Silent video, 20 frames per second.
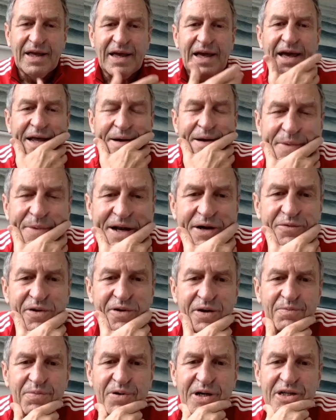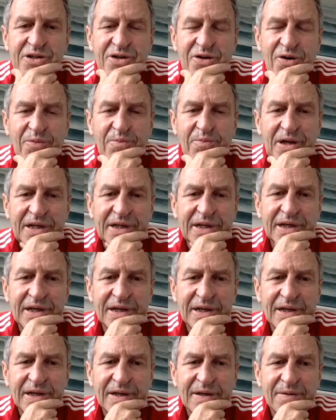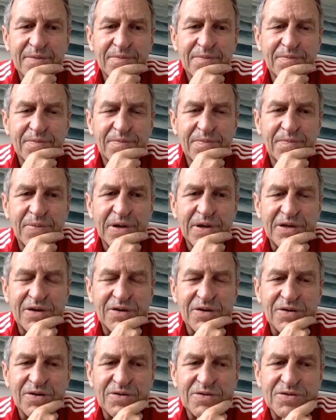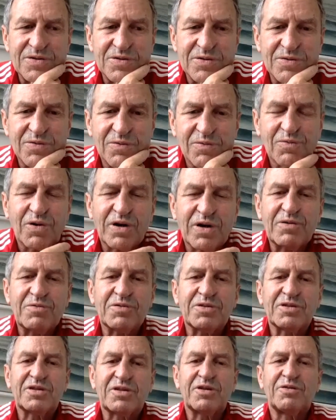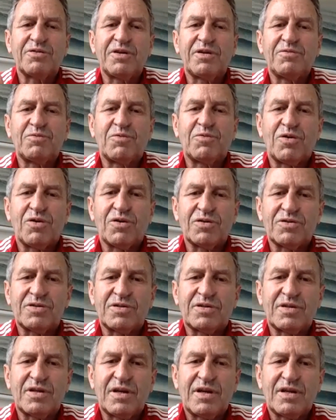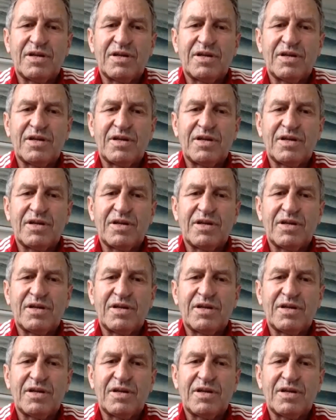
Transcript: it made a real impression on me, because what he was doing was